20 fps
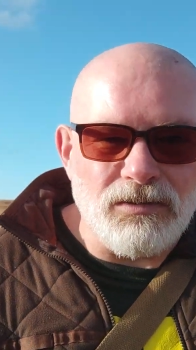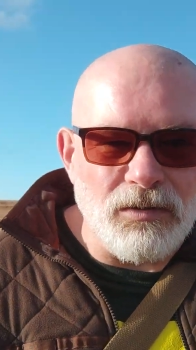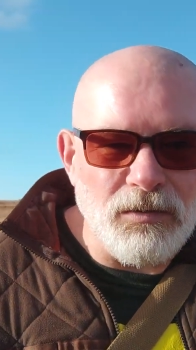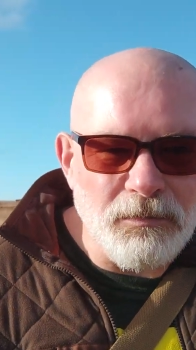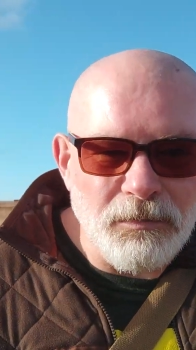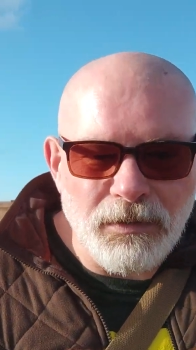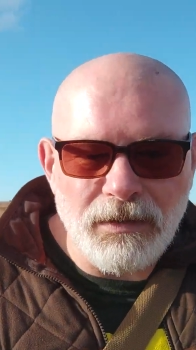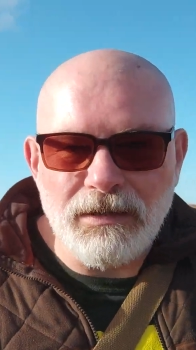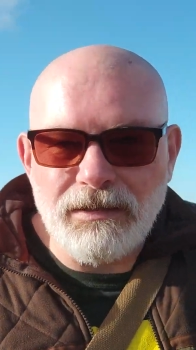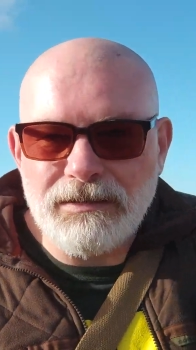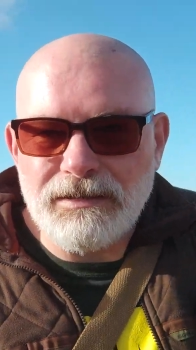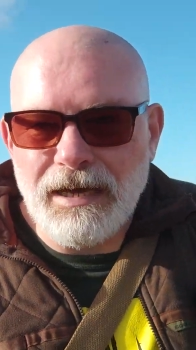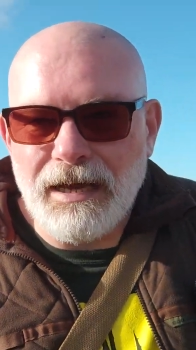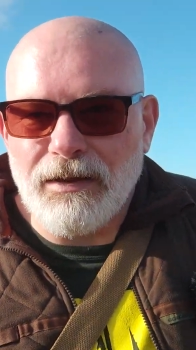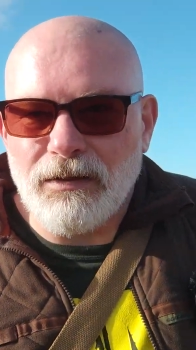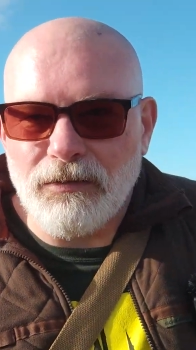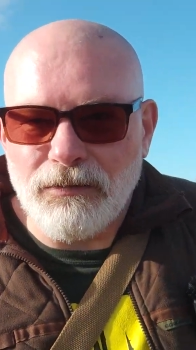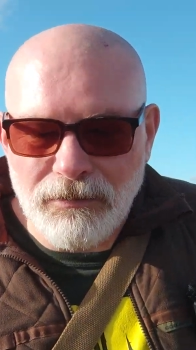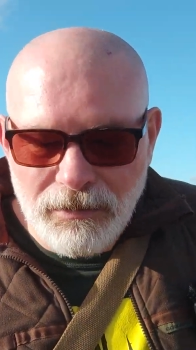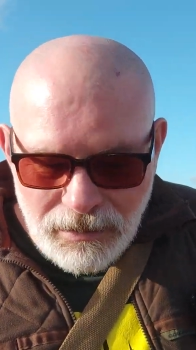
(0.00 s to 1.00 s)
up, and you
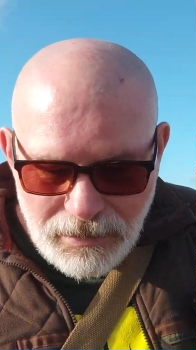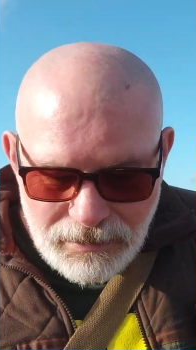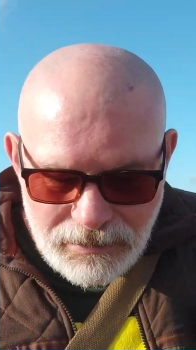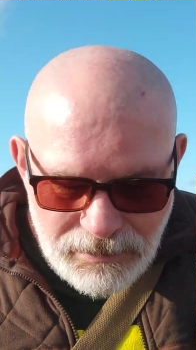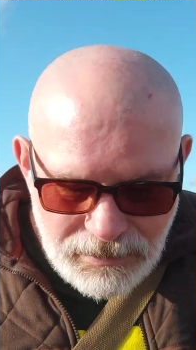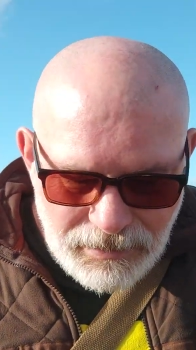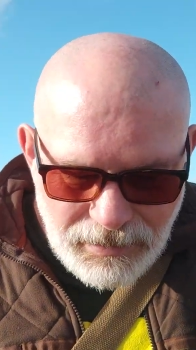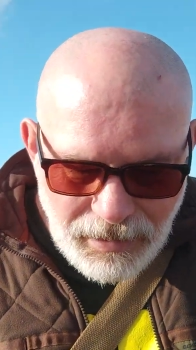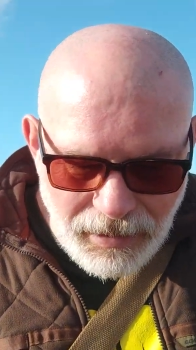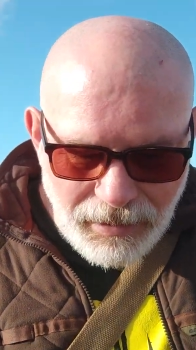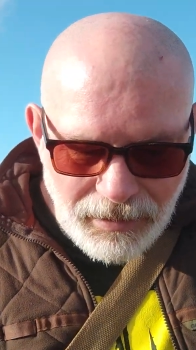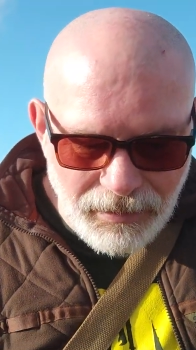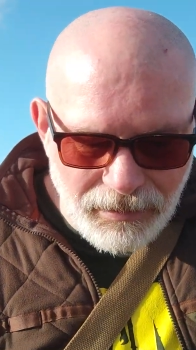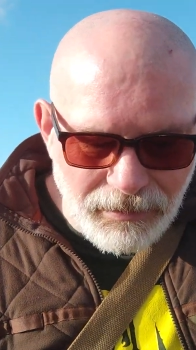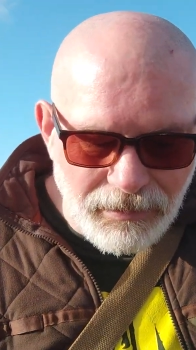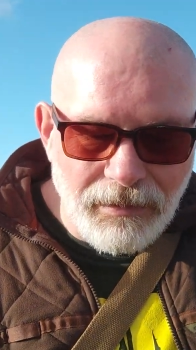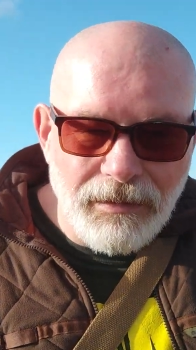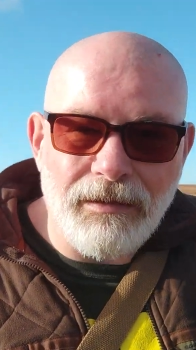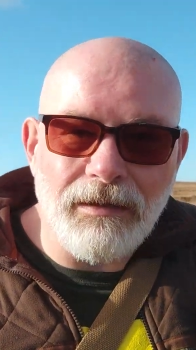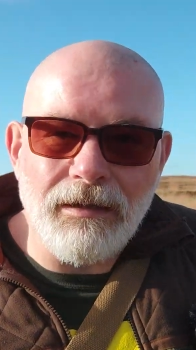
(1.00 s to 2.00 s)
start looking into that,
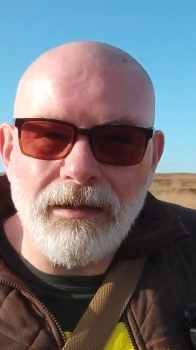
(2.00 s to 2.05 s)
and